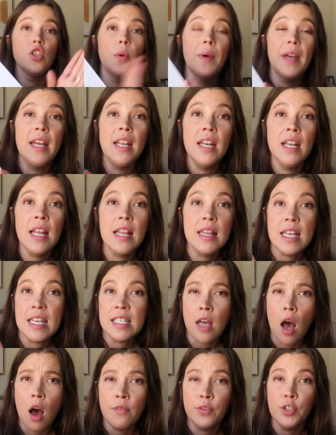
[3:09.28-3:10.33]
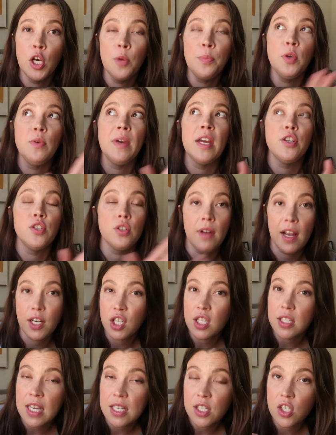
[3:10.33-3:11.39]
So in this envelope, you get
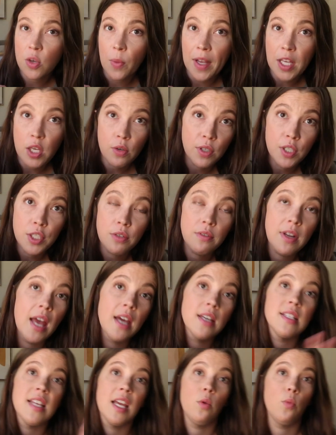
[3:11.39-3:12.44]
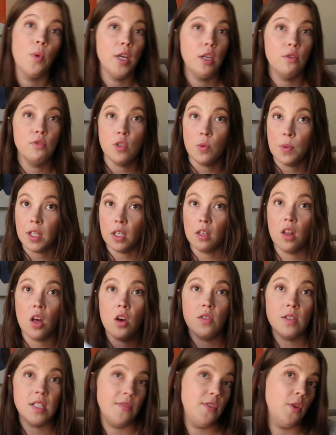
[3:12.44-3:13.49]
directions as to what you can do next, like what you do with the
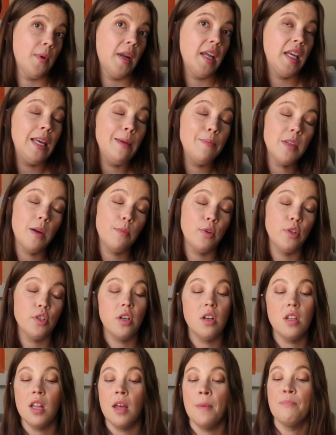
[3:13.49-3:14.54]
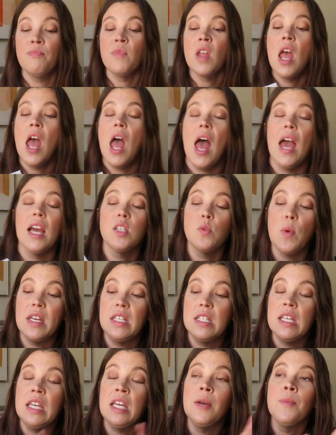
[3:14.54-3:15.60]
clothes, if you wanna keep them, return them,
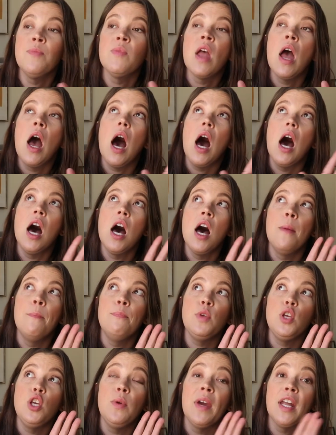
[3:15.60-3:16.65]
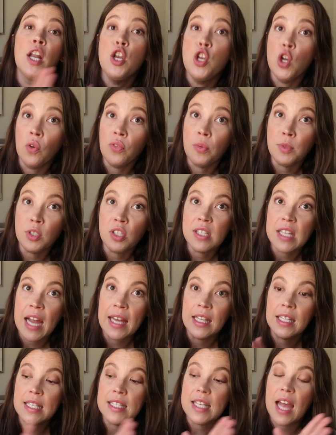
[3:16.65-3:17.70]
XYZ. You get a note from your
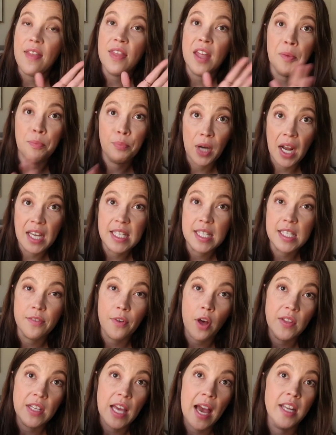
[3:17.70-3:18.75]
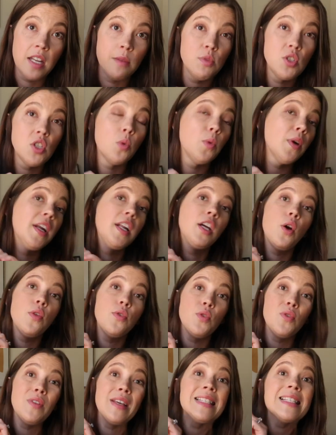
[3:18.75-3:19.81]
stylist, and then prices of all the items. So we're gonna go
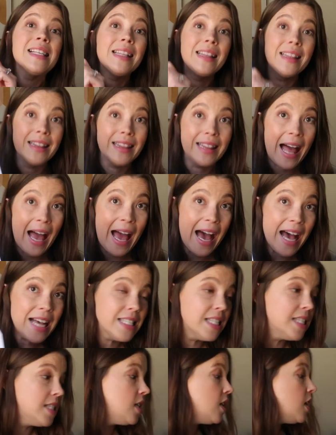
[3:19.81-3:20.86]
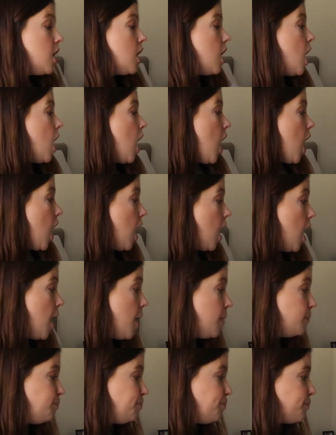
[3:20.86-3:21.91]
through this last.
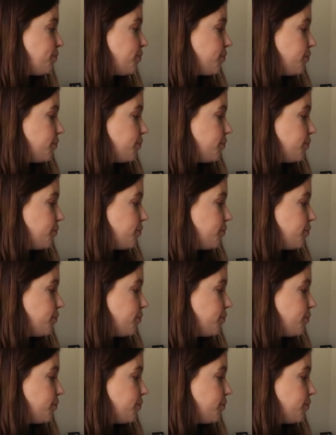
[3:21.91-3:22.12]
And